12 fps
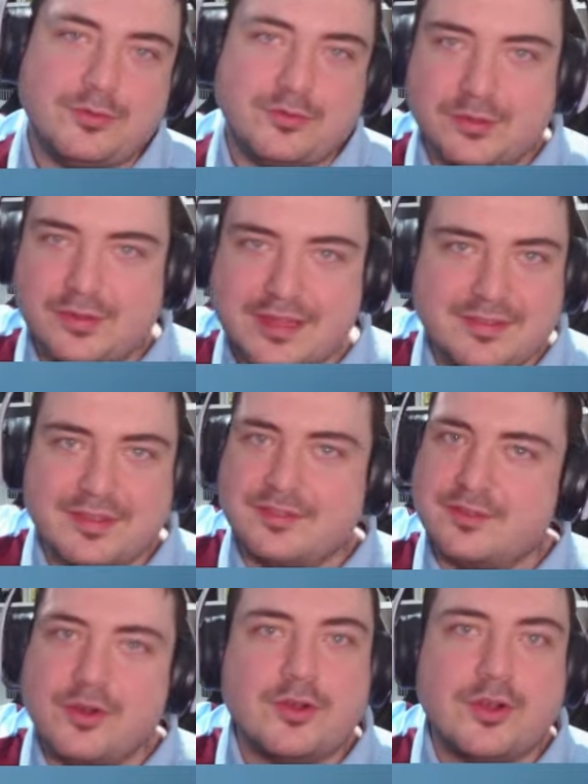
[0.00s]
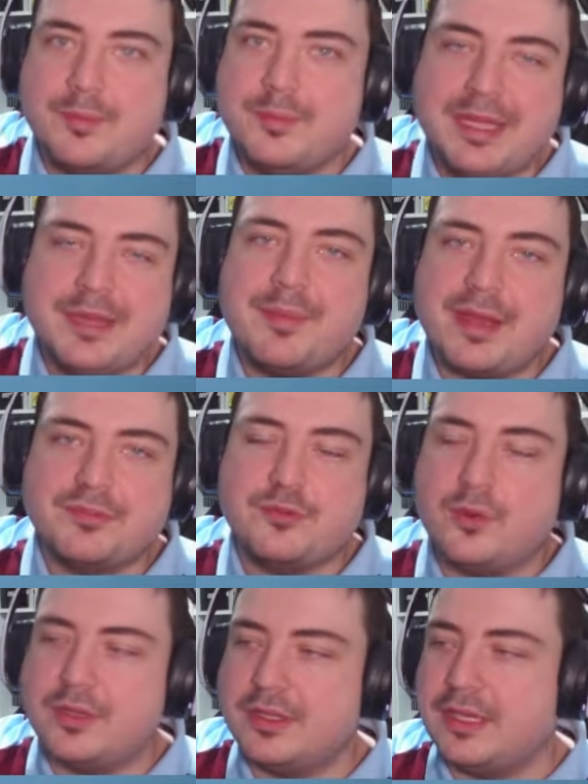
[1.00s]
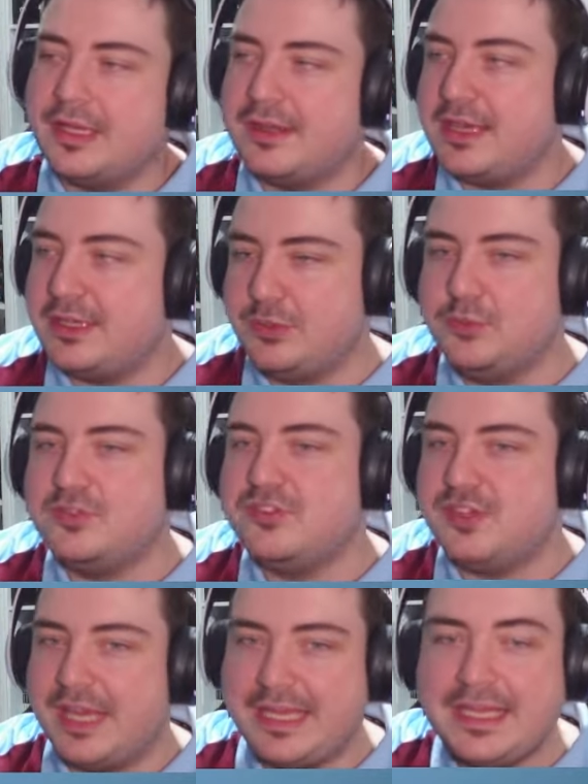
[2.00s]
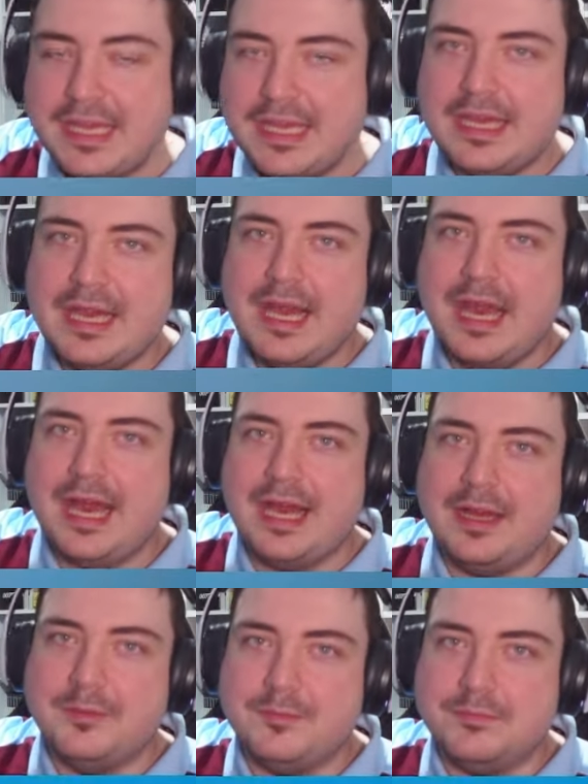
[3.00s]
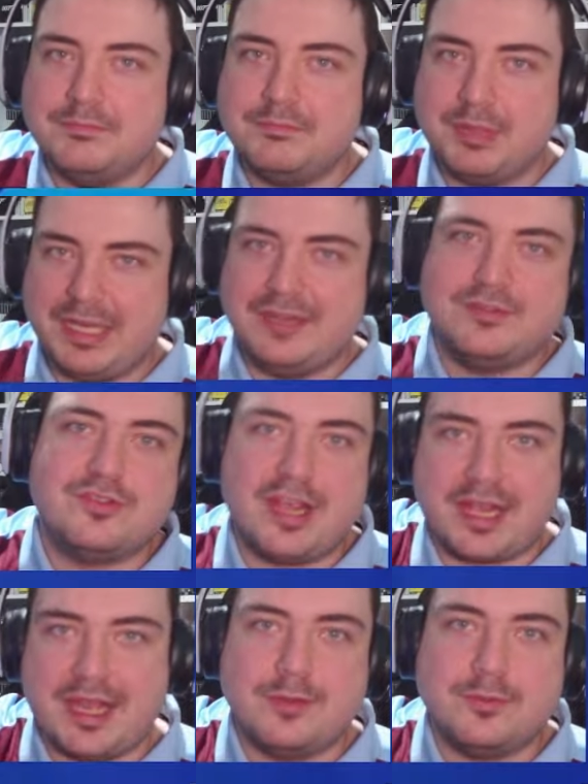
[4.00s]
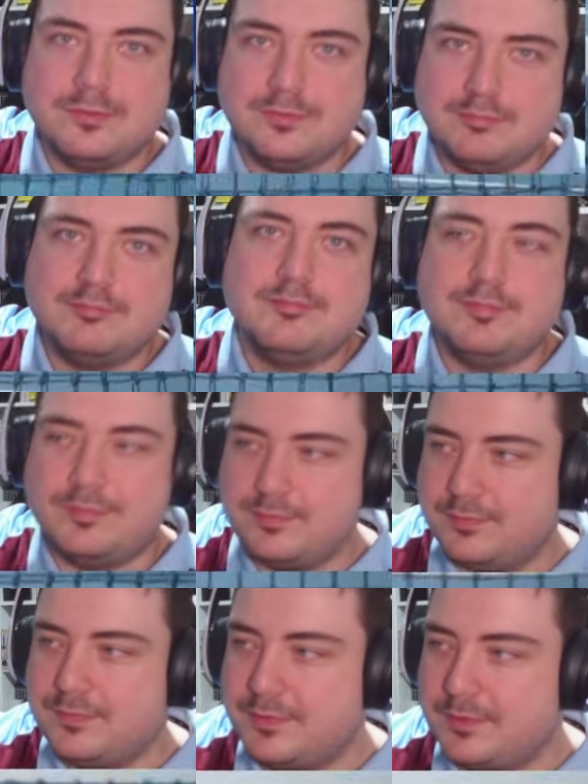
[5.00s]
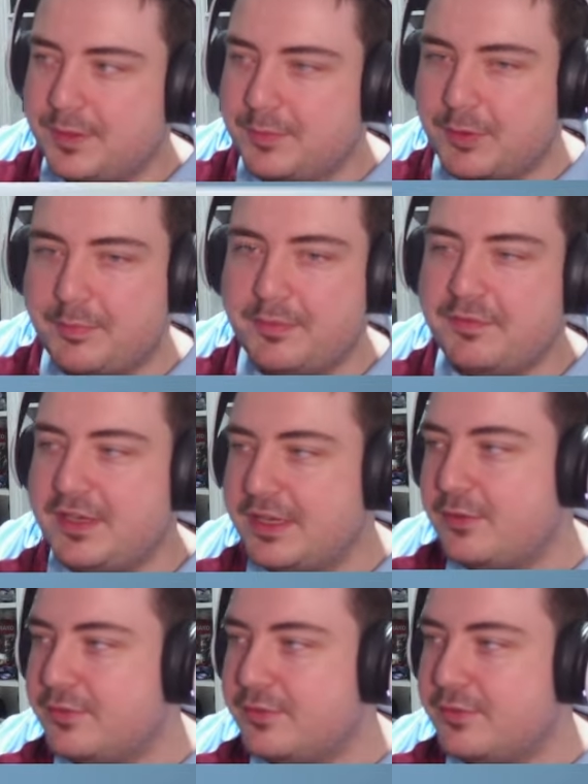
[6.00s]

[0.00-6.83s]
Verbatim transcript: so this is not going to be the best quality that you see. Um, please check out the proper video